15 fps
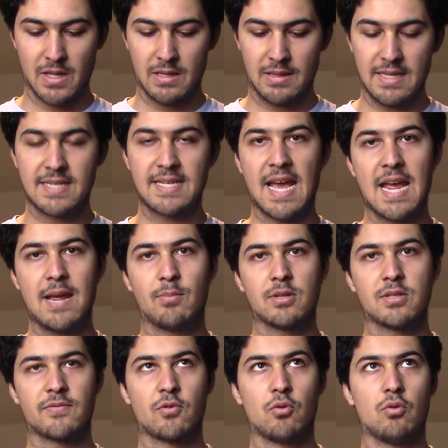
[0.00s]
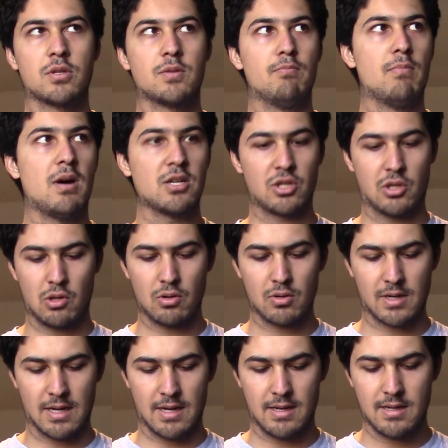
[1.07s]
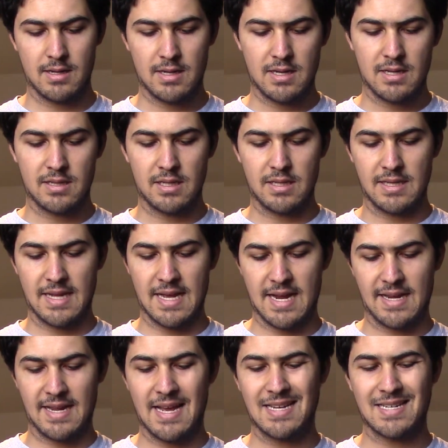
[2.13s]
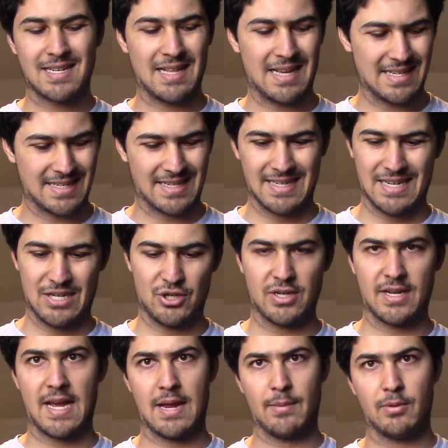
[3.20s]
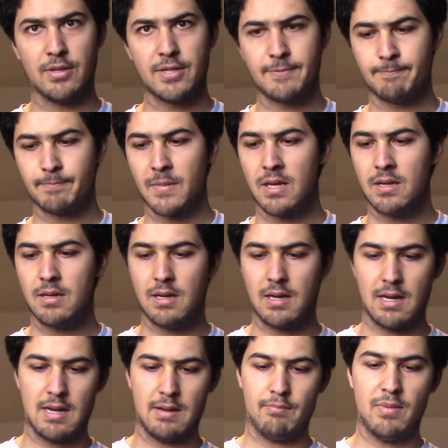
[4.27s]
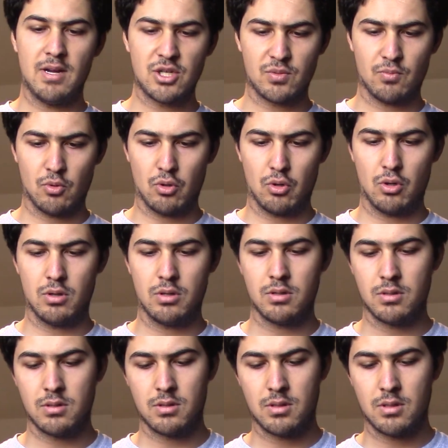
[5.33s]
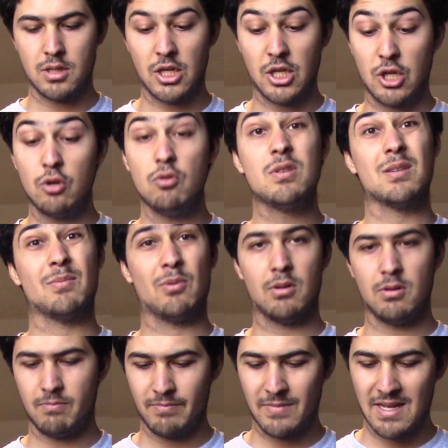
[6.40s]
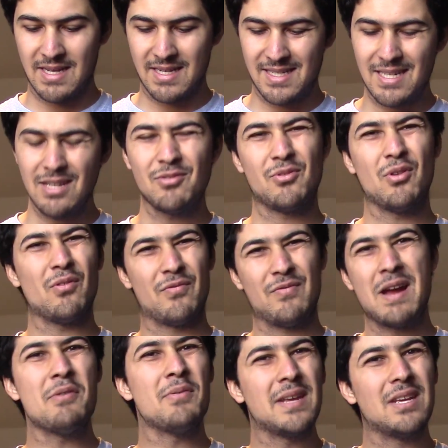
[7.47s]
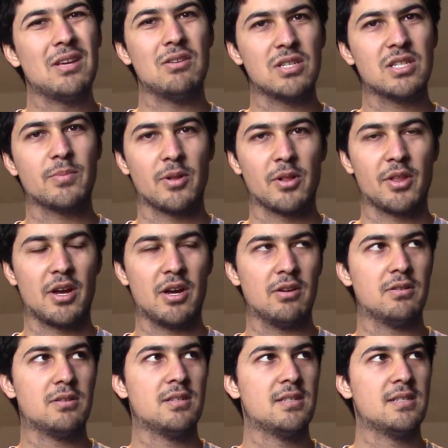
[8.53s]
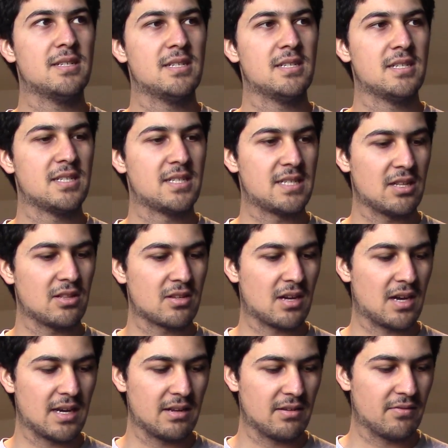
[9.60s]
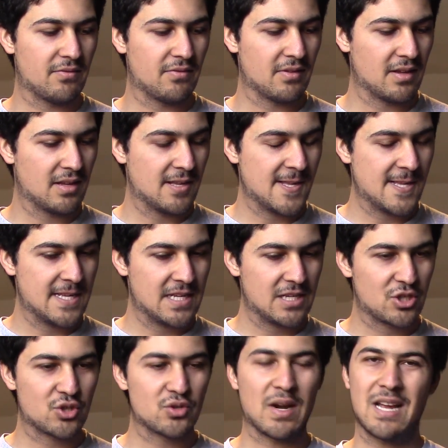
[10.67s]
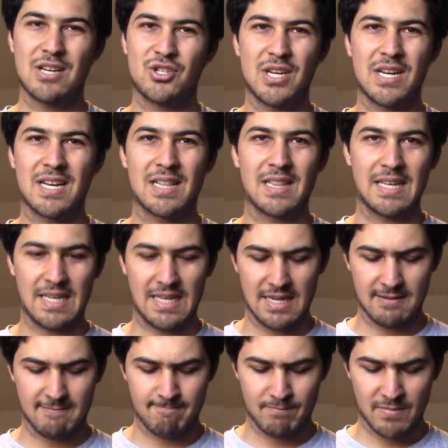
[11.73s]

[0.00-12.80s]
These cables, of course, much longer than the NES Classic Edition cables. Much more usable. Still not very usable though. Still kind of tragically